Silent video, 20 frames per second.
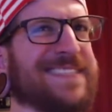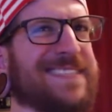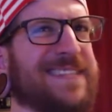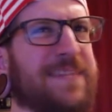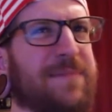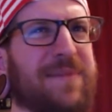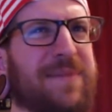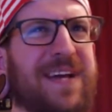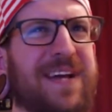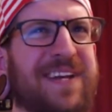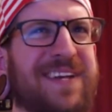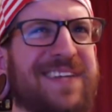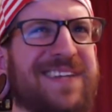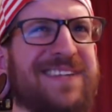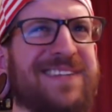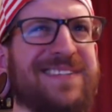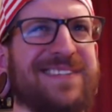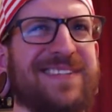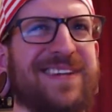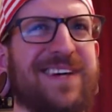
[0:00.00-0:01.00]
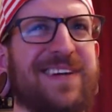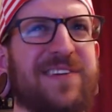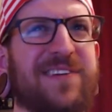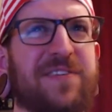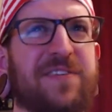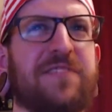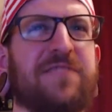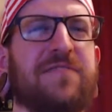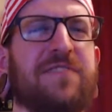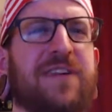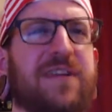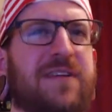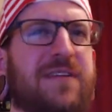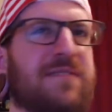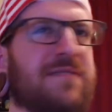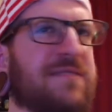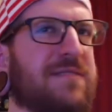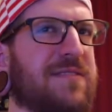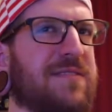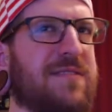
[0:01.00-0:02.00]
I'm kind of getting tired of. Like,
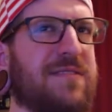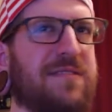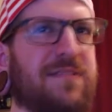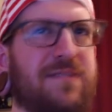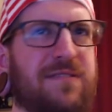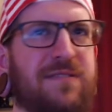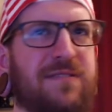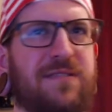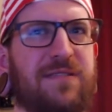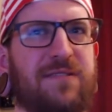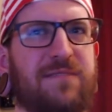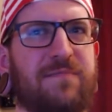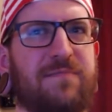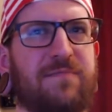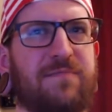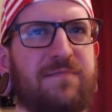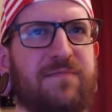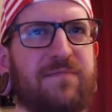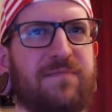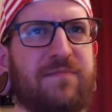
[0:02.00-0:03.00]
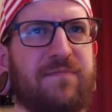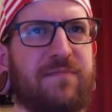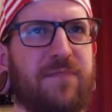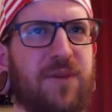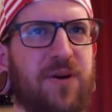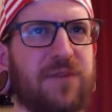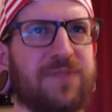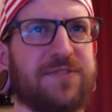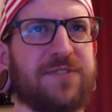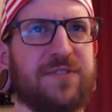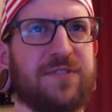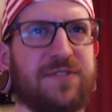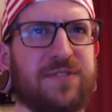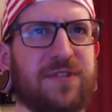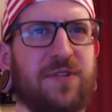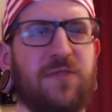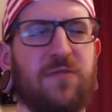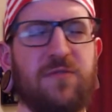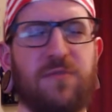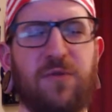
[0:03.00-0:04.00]
malts are
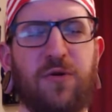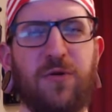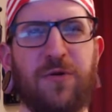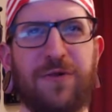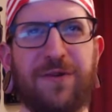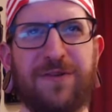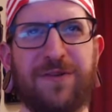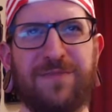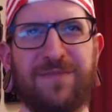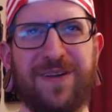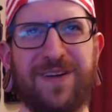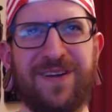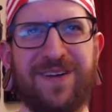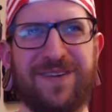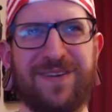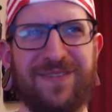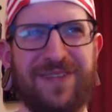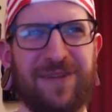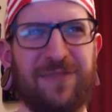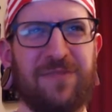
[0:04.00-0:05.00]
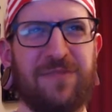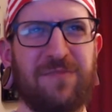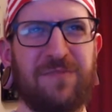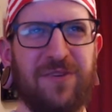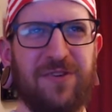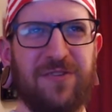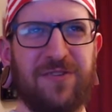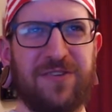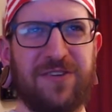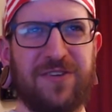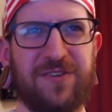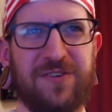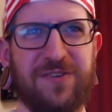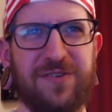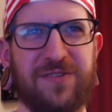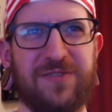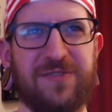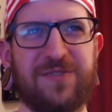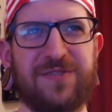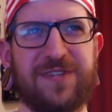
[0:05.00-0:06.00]
so important in beer. Like, what malt you
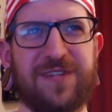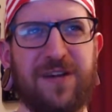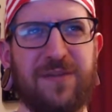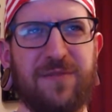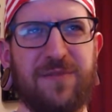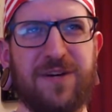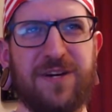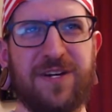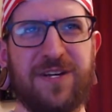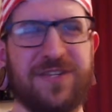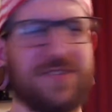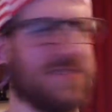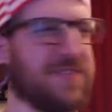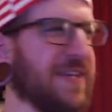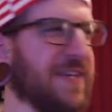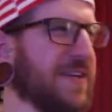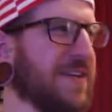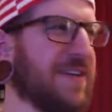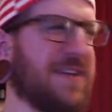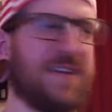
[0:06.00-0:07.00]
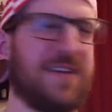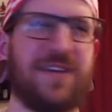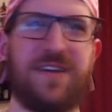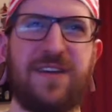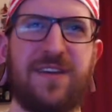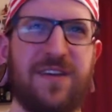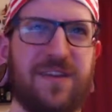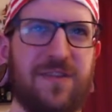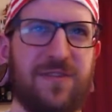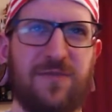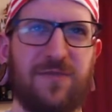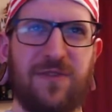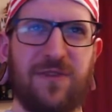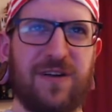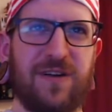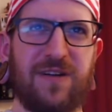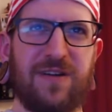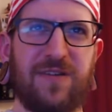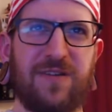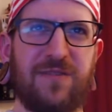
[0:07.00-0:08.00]
use, how much, like
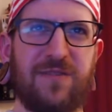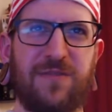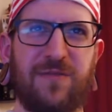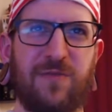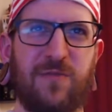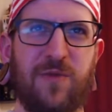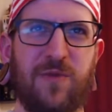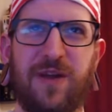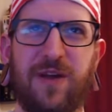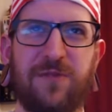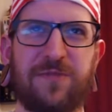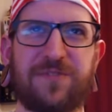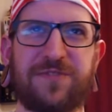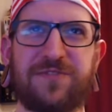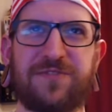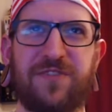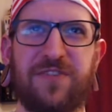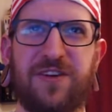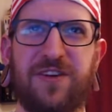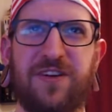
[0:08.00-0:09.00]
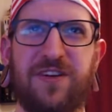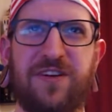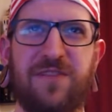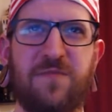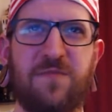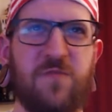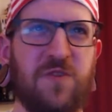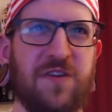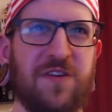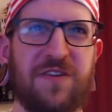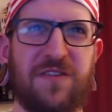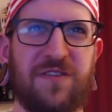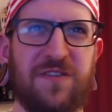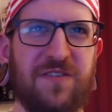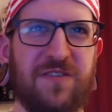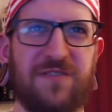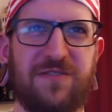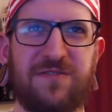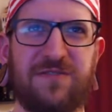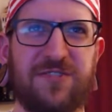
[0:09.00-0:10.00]
where it was from, what
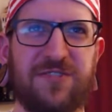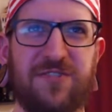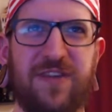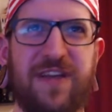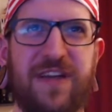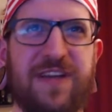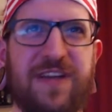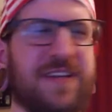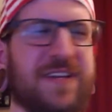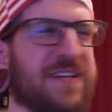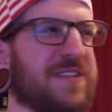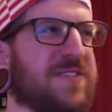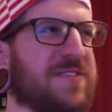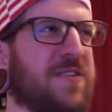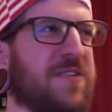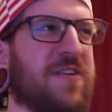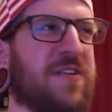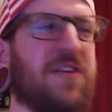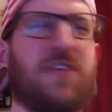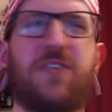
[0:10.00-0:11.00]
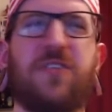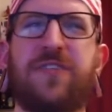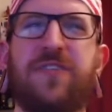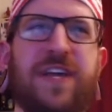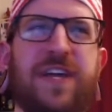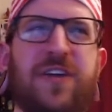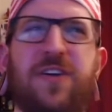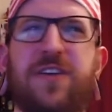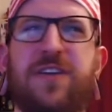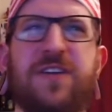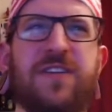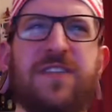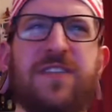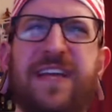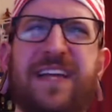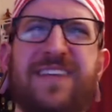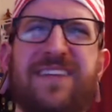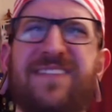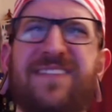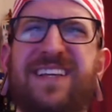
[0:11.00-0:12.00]
strand it is, all that good.
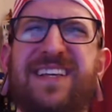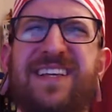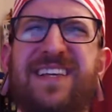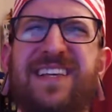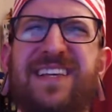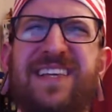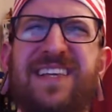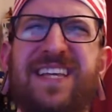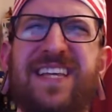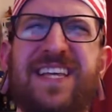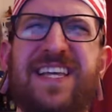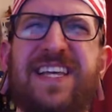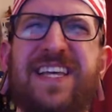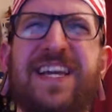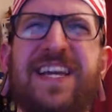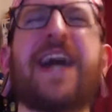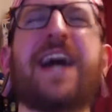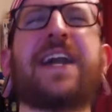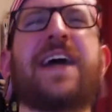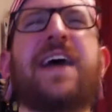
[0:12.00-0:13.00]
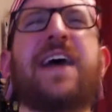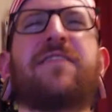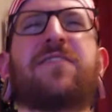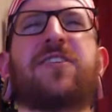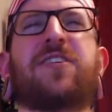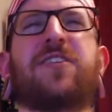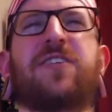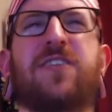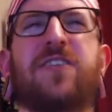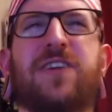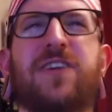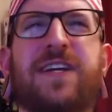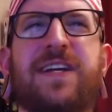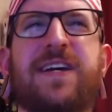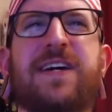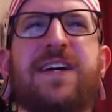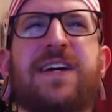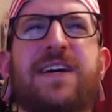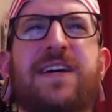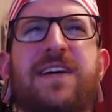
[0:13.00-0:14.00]
Like, you got to have a
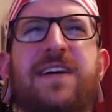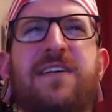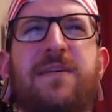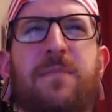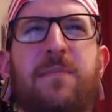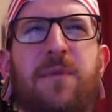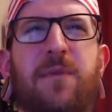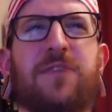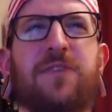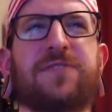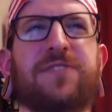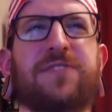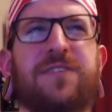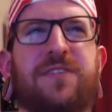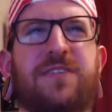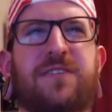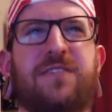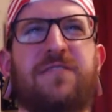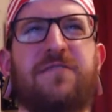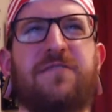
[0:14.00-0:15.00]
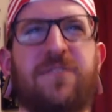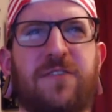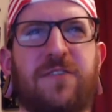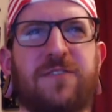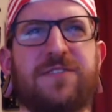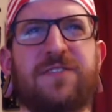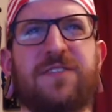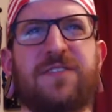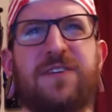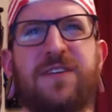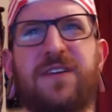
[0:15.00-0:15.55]
good malt first.